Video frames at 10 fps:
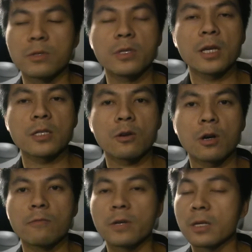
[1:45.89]
The next
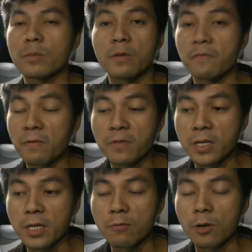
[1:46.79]
car will get about 50
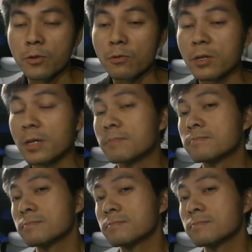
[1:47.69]
kilowatt only.